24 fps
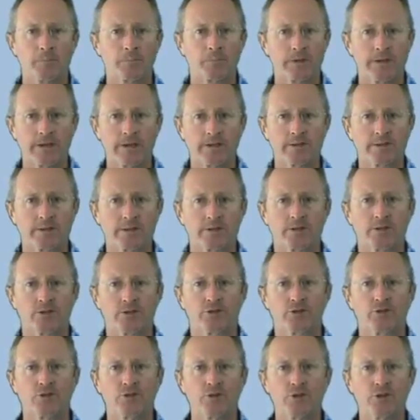Get in touch as
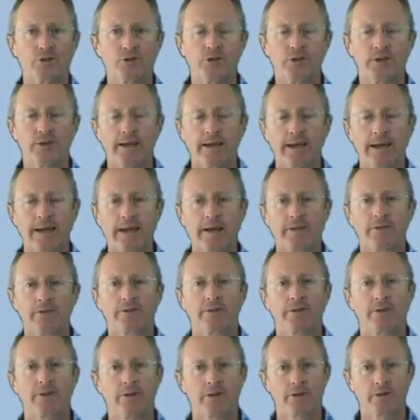soon as you can
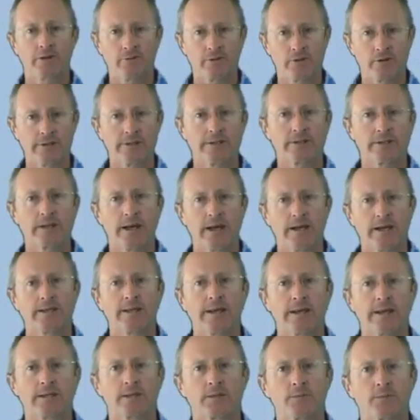so that you can really start to
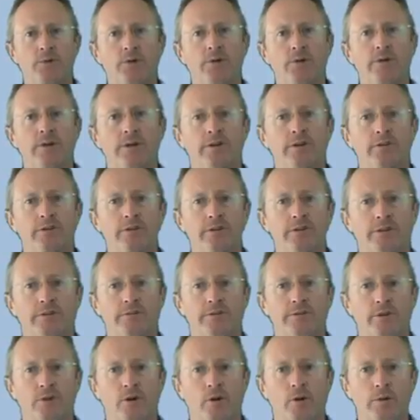experience this
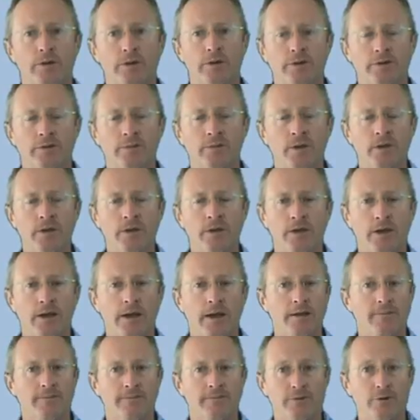phenomenon
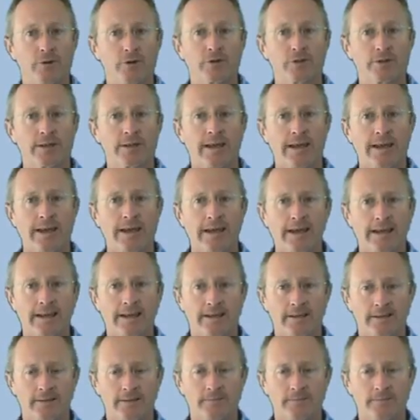firsthand.